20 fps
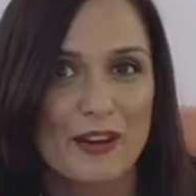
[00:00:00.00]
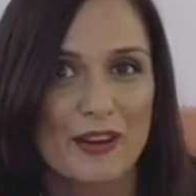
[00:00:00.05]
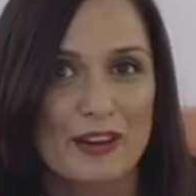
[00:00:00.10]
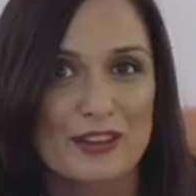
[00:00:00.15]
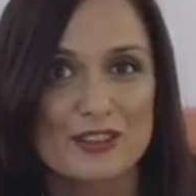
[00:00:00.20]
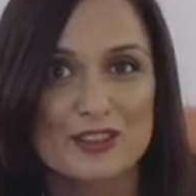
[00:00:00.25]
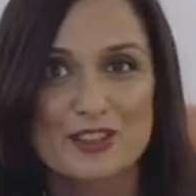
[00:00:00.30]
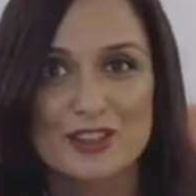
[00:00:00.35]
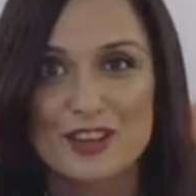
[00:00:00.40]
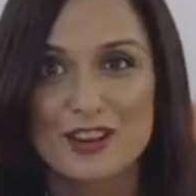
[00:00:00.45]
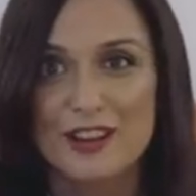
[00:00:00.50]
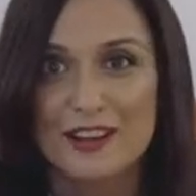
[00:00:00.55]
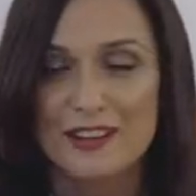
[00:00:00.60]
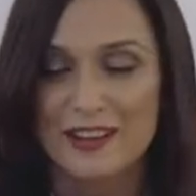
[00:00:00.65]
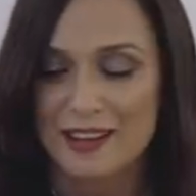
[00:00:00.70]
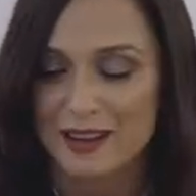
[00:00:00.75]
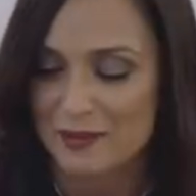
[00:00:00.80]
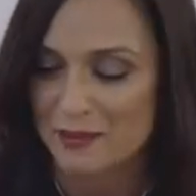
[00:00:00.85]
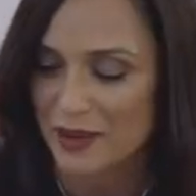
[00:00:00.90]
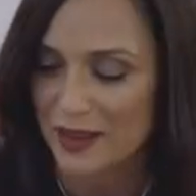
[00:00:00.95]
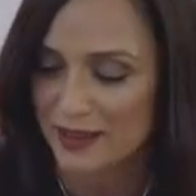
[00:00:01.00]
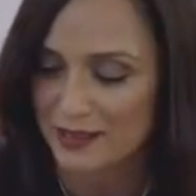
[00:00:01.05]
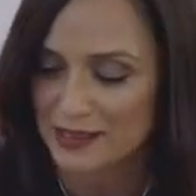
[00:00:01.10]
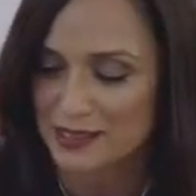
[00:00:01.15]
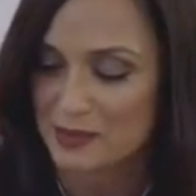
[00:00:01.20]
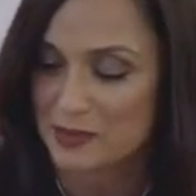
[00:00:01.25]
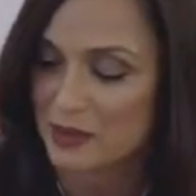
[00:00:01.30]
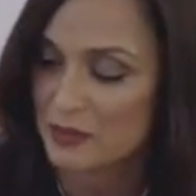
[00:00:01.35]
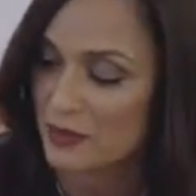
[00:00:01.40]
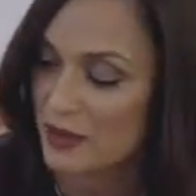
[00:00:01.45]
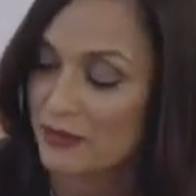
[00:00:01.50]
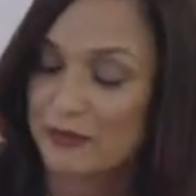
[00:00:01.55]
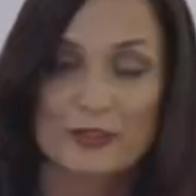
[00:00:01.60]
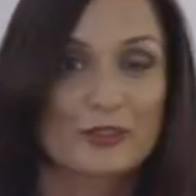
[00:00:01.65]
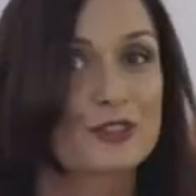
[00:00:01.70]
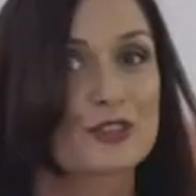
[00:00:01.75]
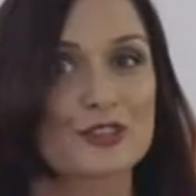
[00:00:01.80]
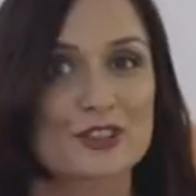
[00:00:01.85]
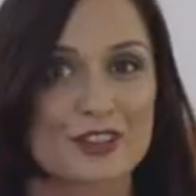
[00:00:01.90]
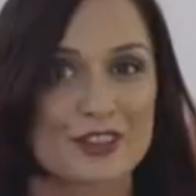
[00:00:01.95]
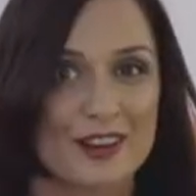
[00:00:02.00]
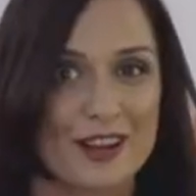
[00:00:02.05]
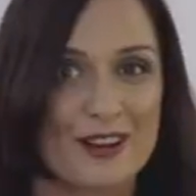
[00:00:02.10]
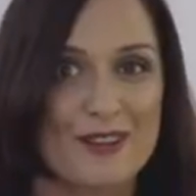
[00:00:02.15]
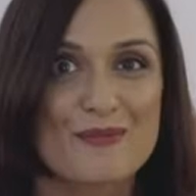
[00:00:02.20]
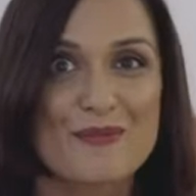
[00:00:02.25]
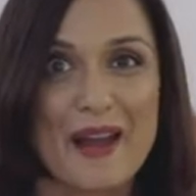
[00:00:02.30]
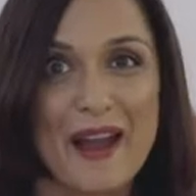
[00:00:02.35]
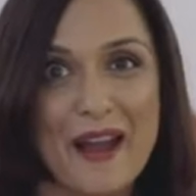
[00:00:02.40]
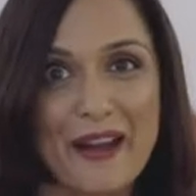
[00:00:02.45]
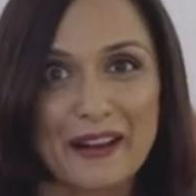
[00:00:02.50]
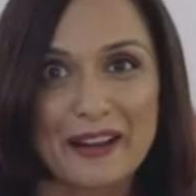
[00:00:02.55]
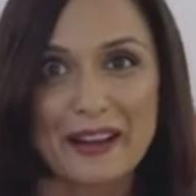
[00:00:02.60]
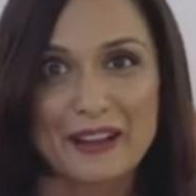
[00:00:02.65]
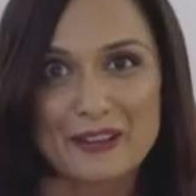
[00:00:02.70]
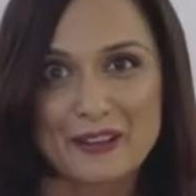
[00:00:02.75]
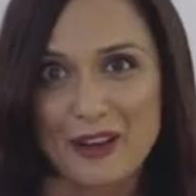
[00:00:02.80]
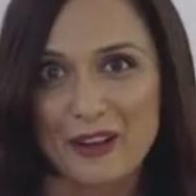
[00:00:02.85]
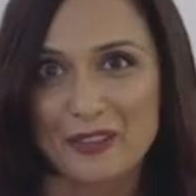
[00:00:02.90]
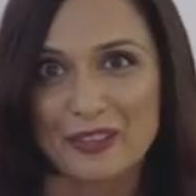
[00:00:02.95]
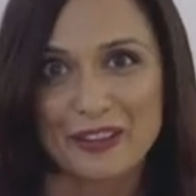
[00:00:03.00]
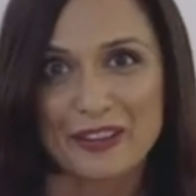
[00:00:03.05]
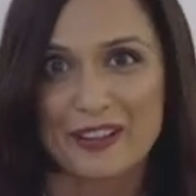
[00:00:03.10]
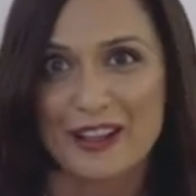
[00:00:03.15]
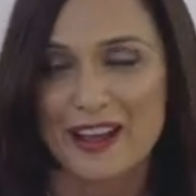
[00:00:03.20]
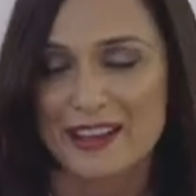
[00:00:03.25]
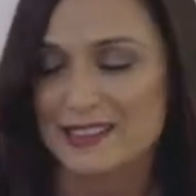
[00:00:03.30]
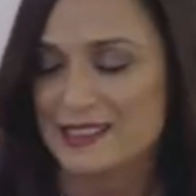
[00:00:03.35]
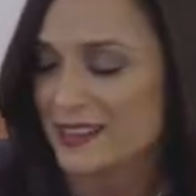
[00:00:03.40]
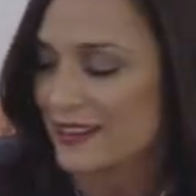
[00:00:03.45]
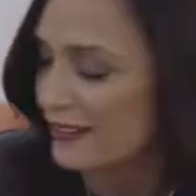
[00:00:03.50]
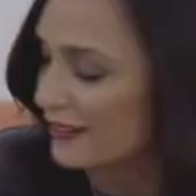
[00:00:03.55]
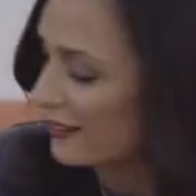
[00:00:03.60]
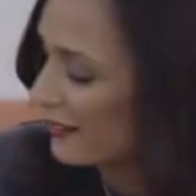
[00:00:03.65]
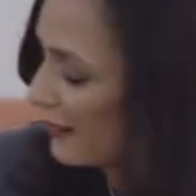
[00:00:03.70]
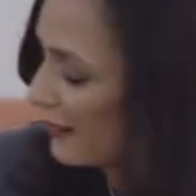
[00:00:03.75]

orange Chanel handbag to be my first Chanel bag and not the classic.